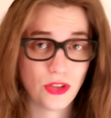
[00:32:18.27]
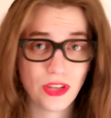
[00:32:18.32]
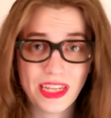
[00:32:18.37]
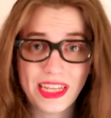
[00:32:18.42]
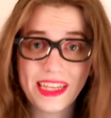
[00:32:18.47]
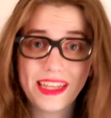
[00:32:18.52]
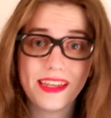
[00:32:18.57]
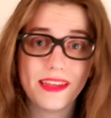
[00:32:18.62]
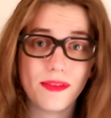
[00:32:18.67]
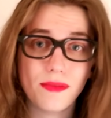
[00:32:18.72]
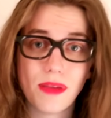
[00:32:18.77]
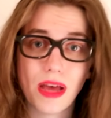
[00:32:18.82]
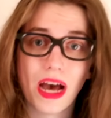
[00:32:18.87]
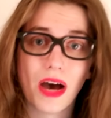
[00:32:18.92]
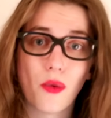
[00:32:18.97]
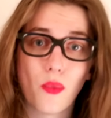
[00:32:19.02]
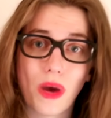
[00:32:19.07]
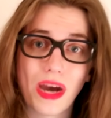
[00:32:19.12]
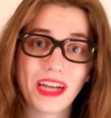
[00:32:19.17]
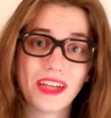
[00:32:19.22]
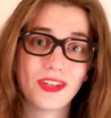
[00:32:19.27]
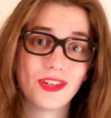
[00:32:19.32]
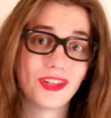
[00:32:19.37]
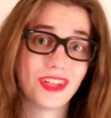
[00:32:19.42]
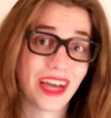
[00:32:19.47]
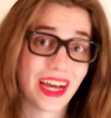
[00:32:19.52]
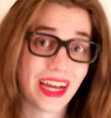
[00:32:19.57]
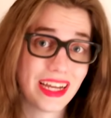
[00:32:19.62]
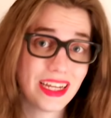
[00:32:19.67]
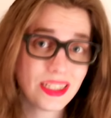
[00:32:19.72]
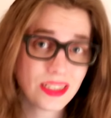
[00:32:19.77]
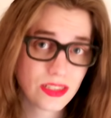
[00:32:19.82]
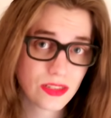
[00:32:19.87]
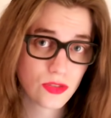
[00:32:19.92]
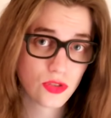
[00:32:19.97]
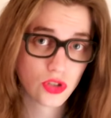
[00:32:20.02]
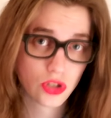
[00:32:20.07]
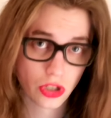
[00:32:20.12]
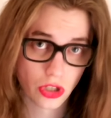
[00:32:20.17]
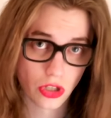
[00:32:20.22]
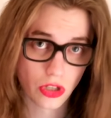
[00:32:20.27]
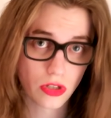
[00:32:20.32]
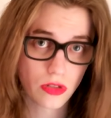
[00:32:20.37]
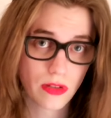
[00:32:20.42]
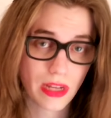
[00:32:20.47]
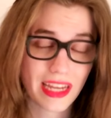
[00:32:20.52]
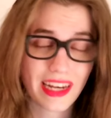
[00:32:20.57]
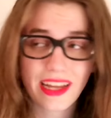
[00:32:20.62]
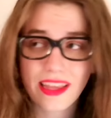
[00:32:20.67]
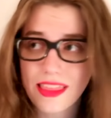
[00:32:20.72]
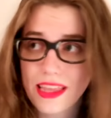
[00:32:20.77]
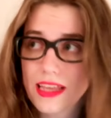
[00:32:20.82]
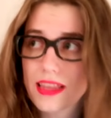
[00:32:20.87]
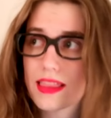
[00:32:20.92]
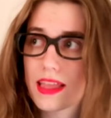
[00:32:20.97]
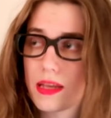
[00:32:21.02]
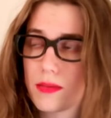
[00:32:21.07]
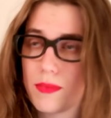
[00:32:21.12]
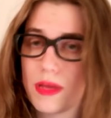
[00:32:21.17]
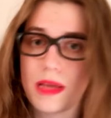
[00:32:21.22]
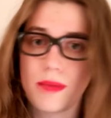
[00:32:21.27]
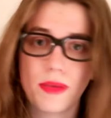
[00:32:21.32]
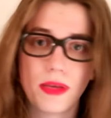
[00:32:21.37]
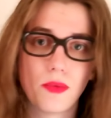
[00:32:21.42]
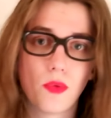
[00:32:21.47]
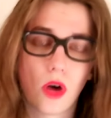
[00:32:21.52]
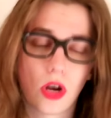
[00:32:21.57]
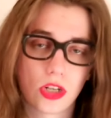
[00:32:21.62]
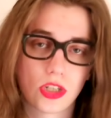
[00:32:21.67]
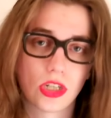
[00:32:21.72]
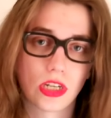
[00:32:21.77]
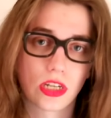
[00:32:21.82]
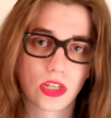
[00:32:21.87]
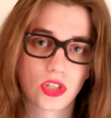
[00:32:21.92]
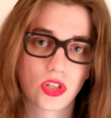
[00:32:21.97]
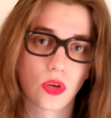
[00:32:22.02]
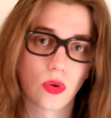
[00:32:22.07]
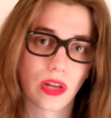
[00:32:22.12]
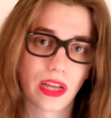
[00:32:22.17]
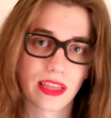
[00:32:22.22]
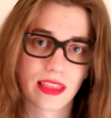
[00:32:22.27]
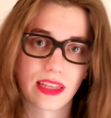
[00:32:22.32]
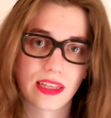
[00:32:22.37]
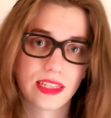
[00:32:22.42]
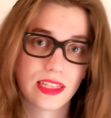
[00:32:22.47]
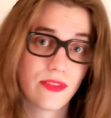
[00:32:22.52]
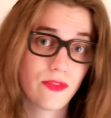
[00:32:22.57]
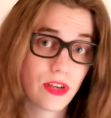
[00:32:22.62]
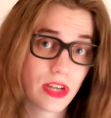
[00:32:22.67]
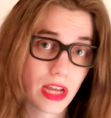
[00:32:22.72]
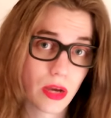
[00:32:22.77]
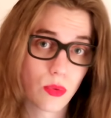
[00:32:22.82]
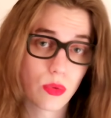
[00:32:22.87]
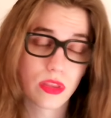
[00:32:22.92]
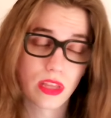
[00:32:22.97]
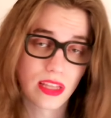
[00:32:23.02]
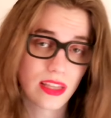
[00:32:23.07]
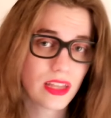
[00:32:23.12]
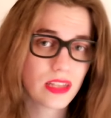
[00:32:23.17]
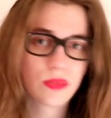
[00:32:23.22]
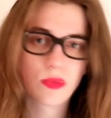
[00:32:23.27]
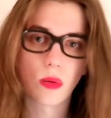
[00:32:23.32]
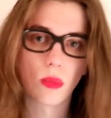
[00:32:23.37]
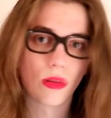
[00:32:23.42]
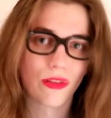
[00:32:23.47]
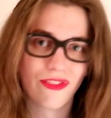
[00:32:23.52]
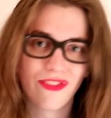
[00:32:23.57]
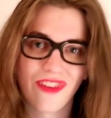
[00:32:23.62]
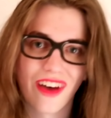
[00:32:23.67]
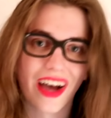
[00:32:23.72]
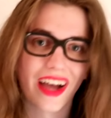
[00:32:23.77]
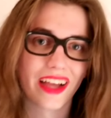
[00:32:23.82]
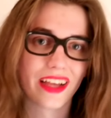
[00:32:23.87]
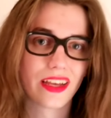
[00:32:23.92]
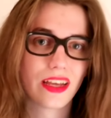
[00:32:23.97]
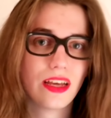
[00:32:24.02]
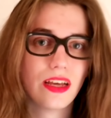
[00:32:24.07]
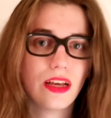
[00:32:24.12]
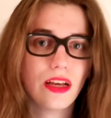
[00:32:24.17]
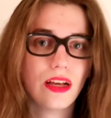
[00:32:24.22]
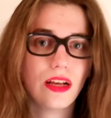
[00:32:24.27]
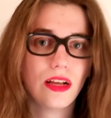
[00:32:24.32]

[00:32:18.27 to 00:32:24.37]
You need a wider diet, sure. And I think that maybe watching a show like this every now and then, that's probably fine.